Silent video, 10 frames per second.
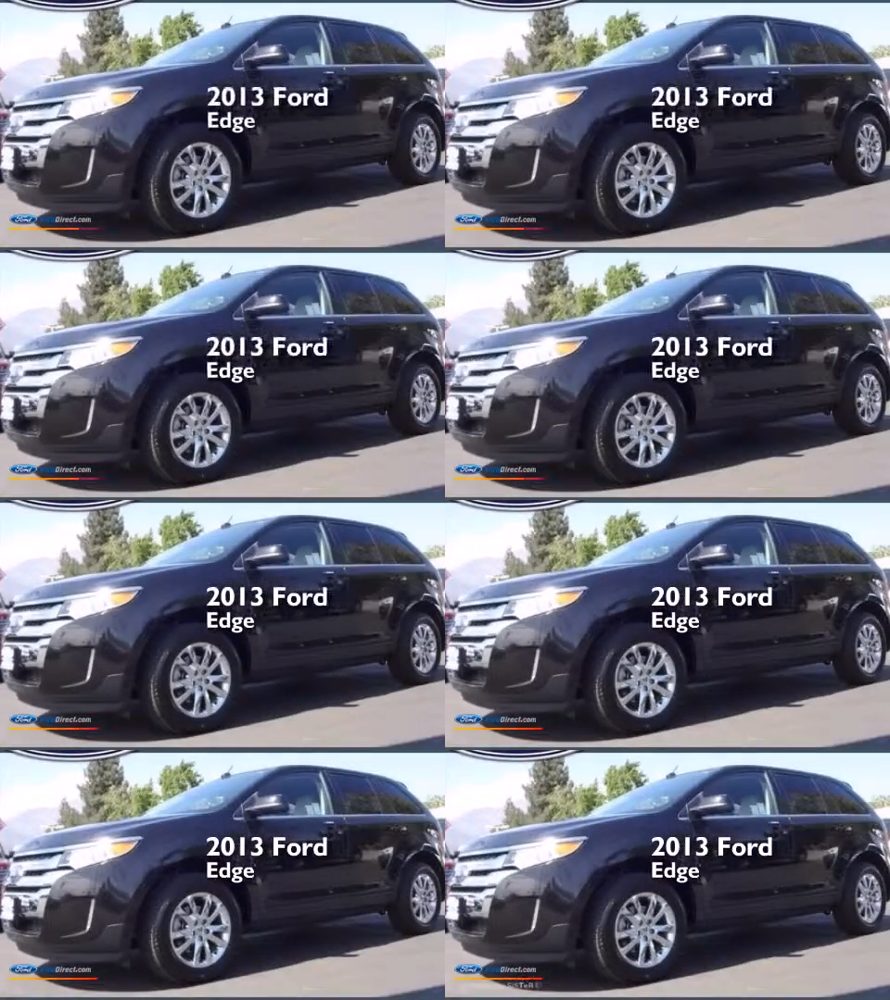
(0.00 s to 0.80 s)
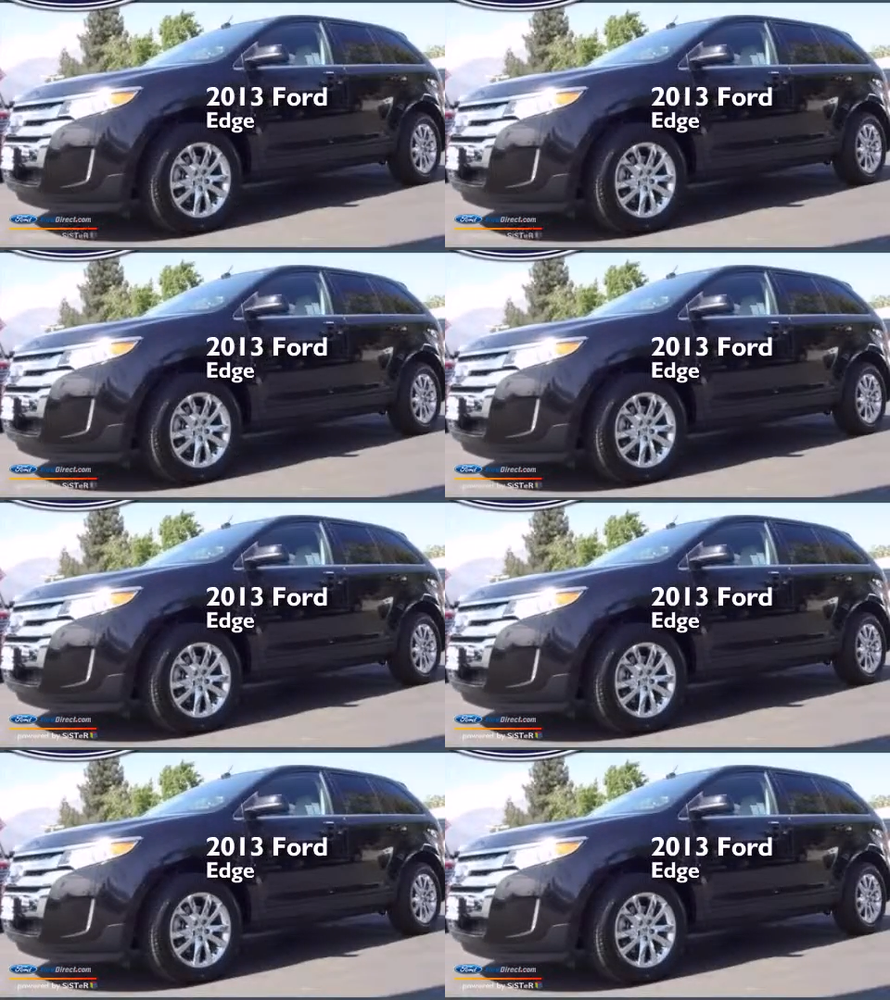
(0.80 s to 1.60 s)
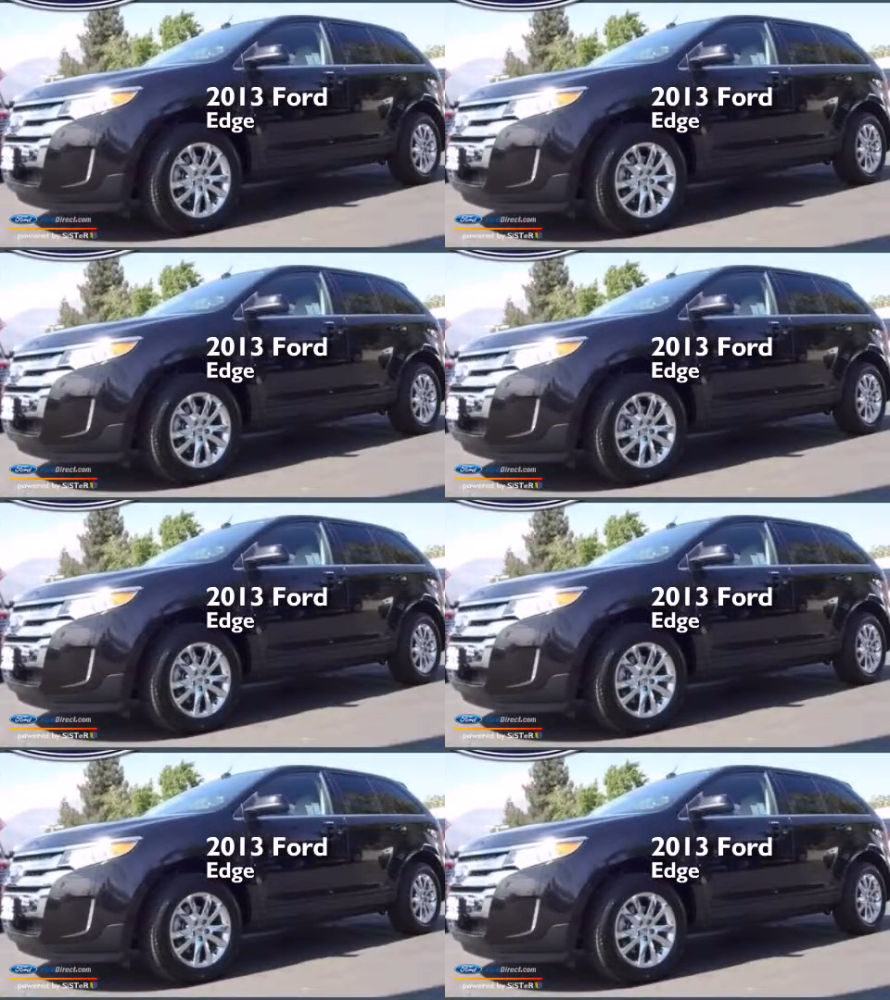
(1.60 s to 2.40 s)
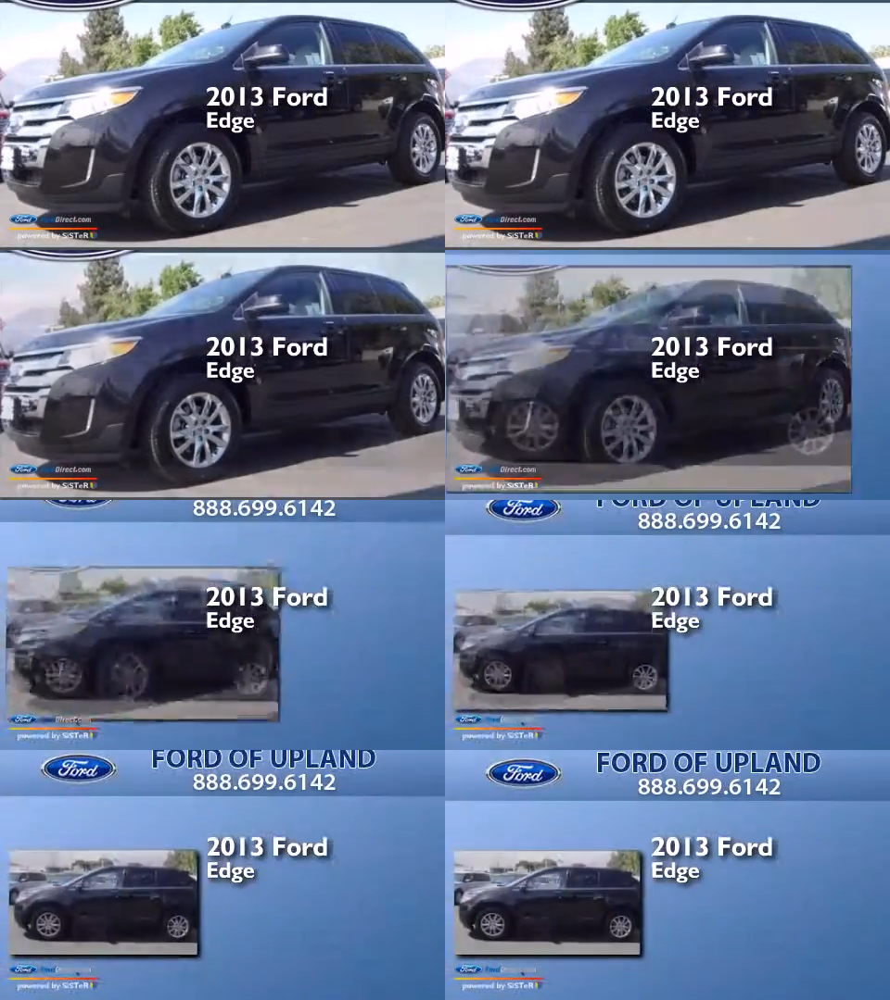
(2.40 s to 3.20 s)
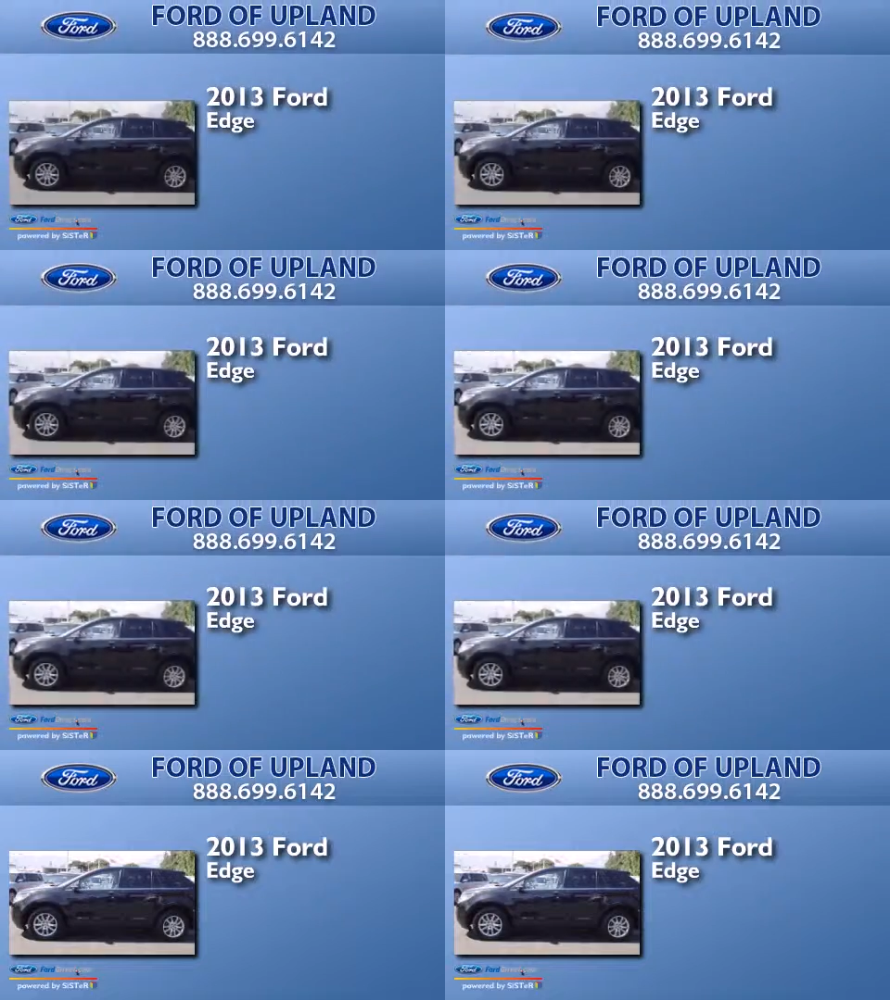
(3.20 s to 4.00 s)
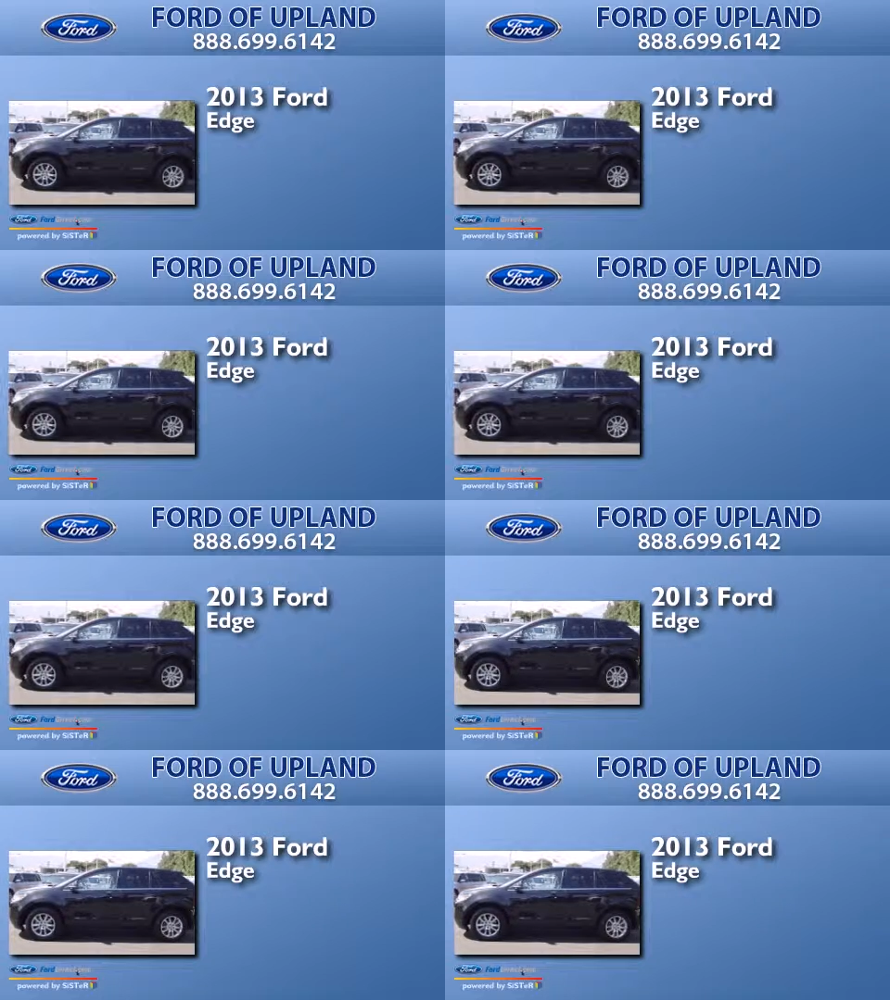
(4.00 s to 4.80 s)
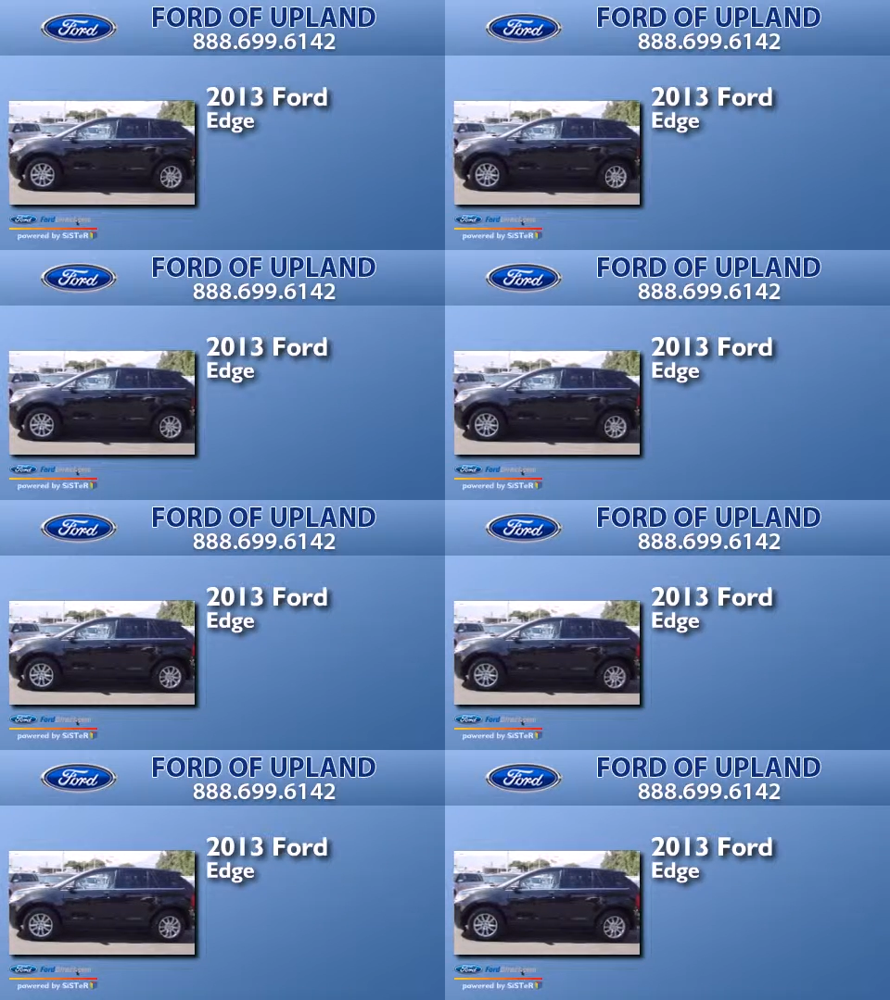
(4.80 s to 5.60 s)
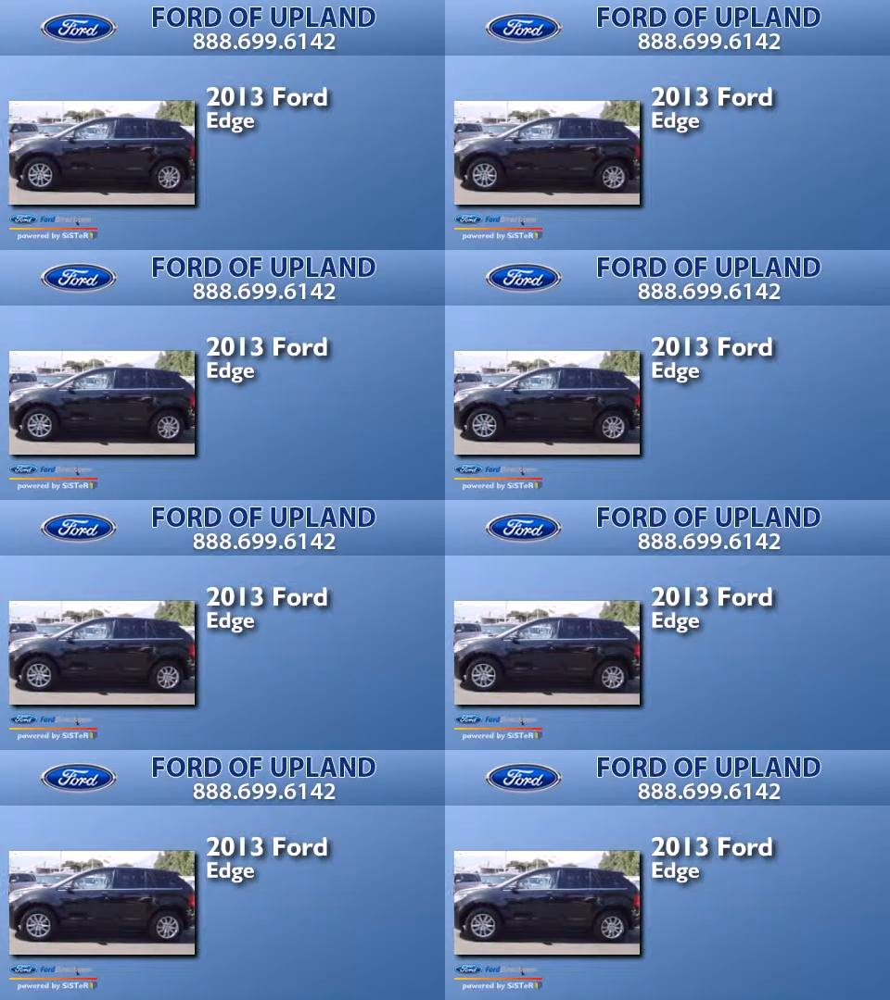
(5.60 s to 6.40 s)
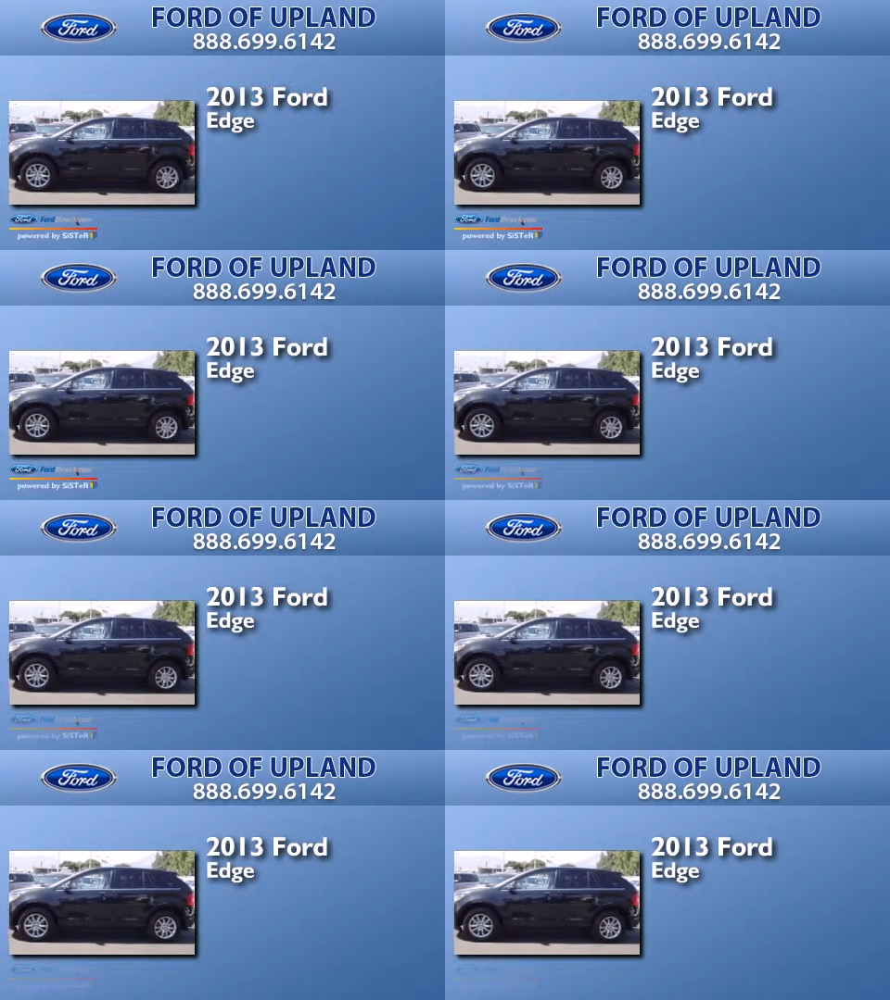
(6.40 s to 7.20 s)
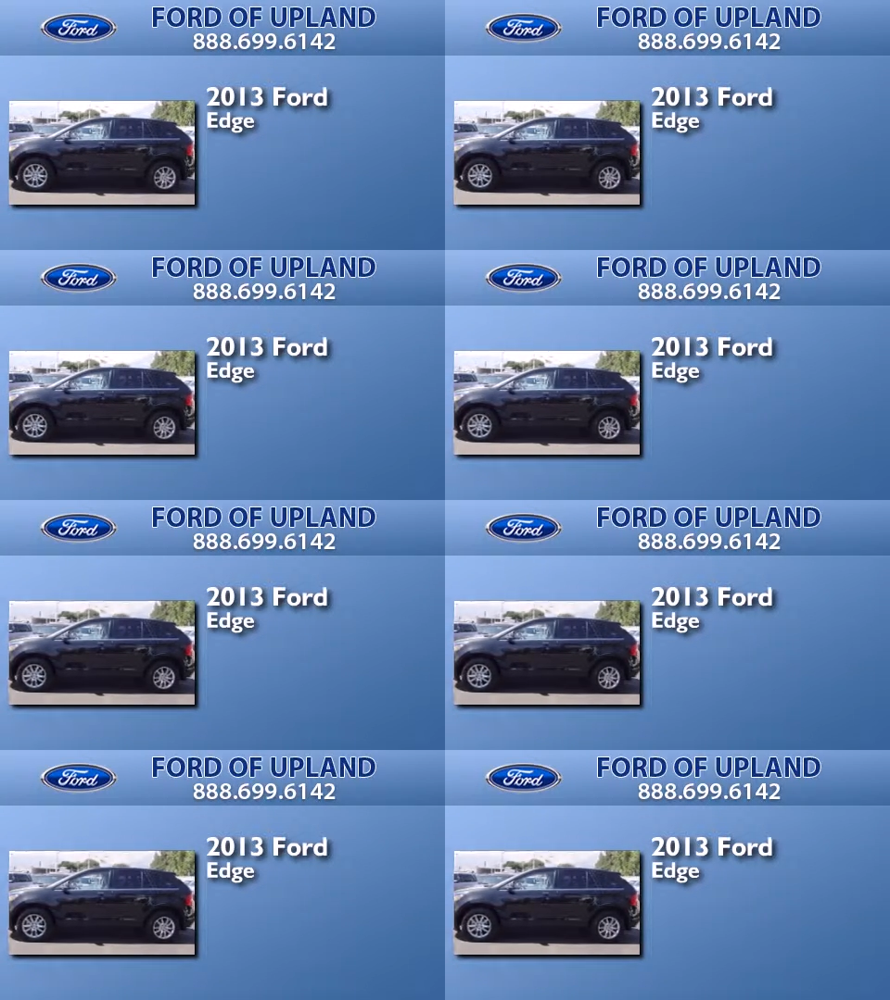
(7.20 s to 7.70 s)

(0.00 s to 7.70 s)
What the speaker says: [unreadable: no face in view]